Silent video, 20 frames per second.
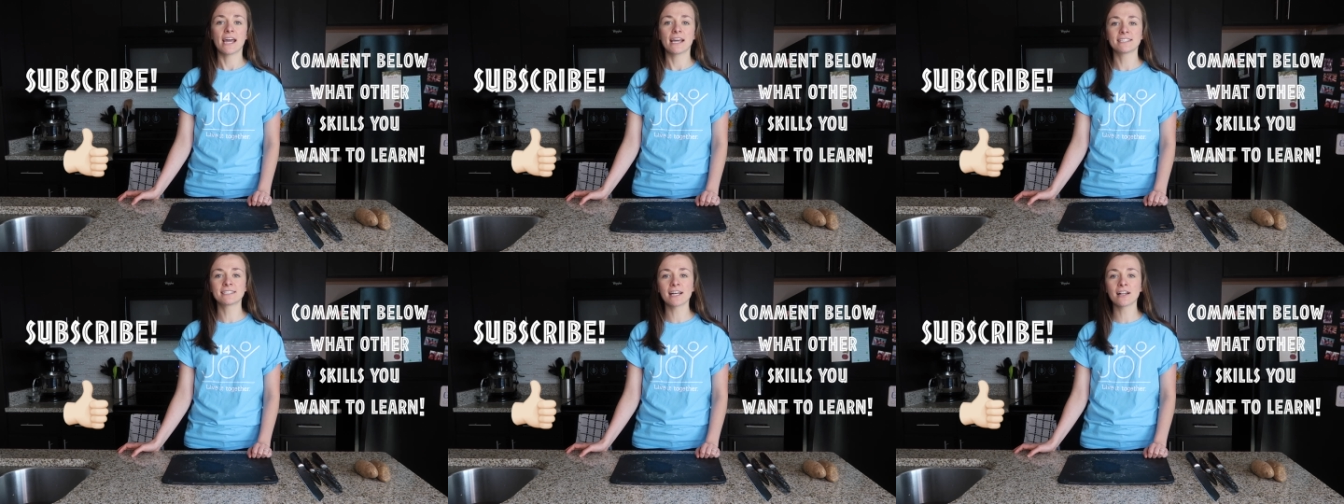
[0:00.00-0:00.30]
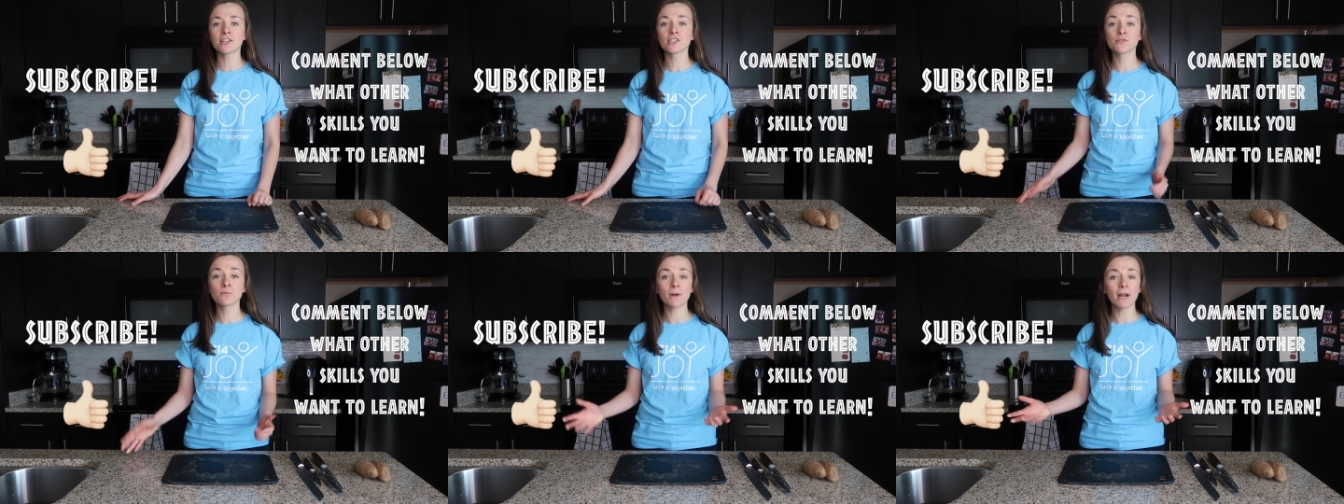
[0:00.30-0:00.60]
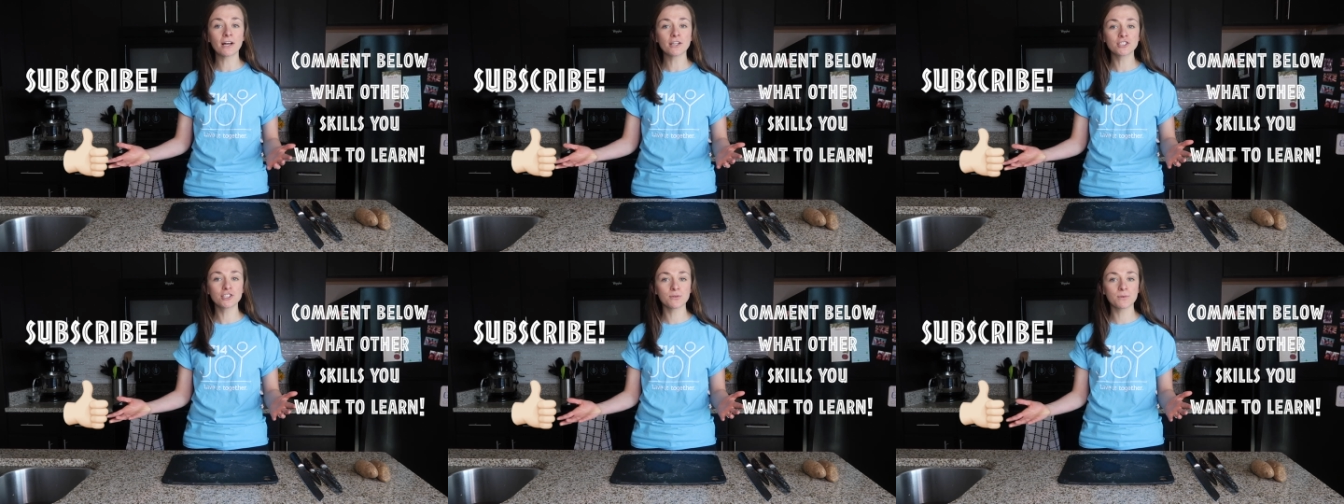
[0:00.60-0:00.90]
and tell us what
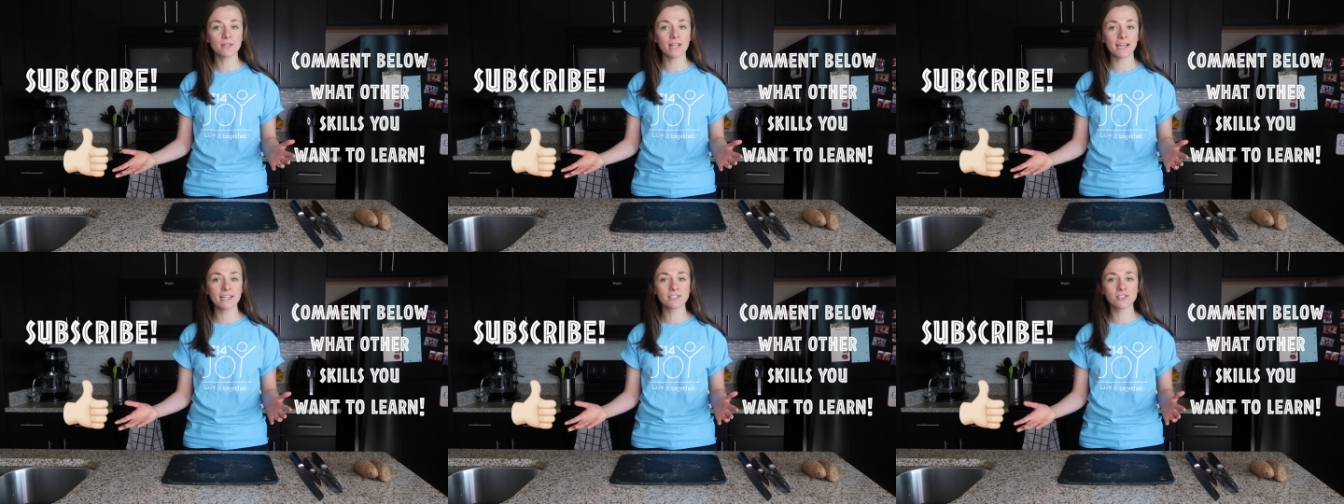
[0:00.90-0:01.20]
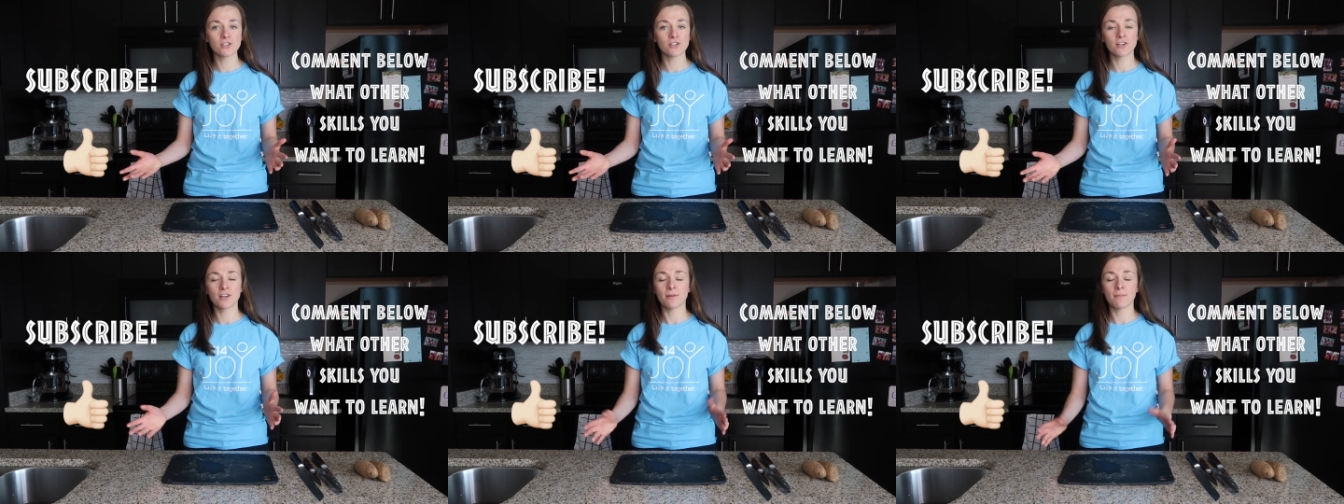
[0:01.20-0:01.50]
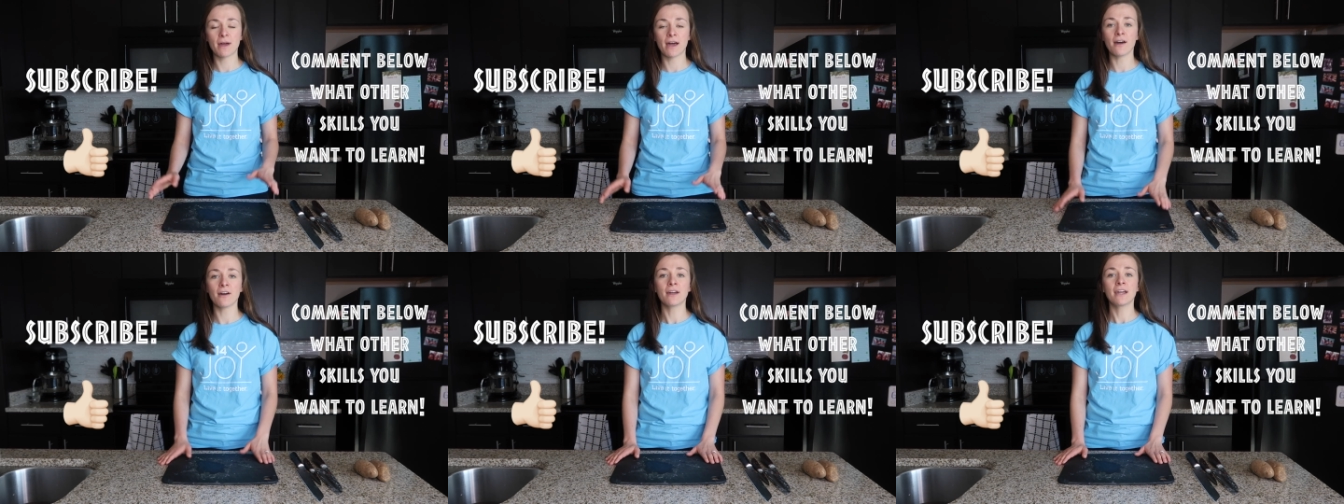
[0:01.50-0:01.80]
else you would like to learn
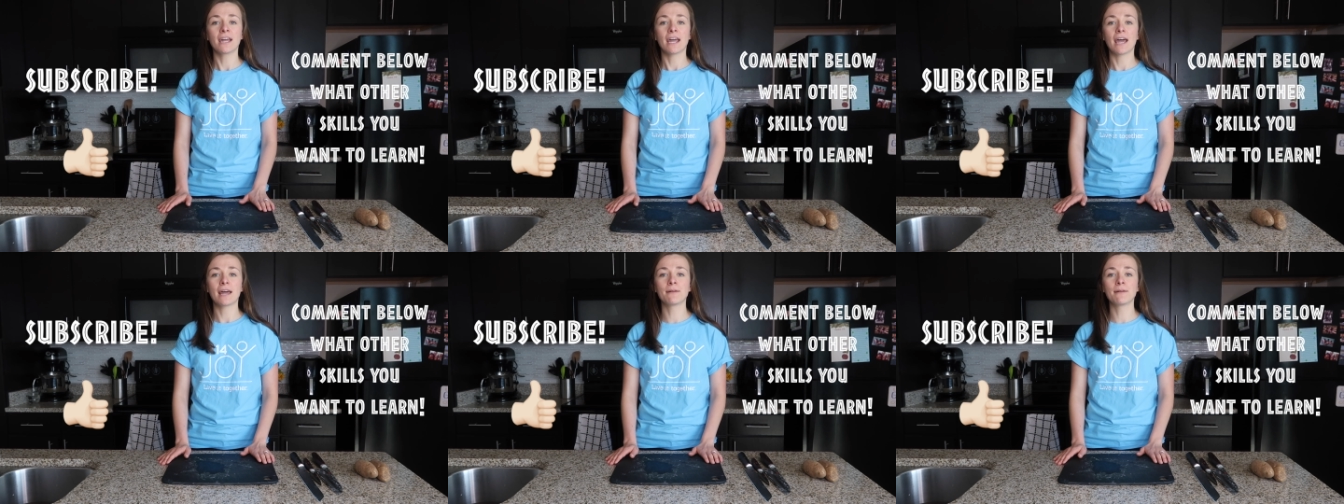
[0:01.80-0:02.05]
about.